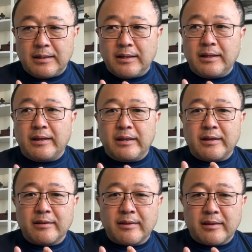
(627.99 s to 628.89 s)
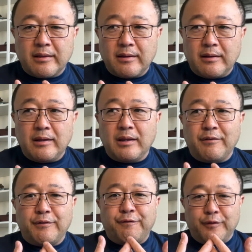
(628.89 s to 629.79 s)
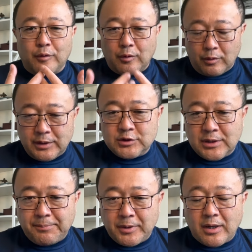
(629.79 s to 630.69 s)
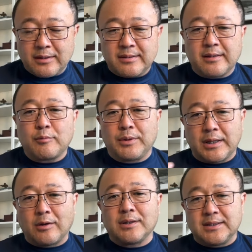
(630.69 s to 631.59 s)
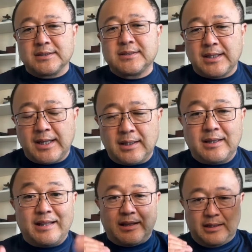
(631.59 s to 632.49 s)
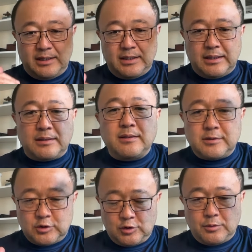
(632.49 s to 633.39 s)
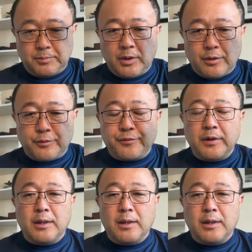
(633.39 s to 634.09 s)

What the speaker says: It is, if you go into the process without understanding the need to do both,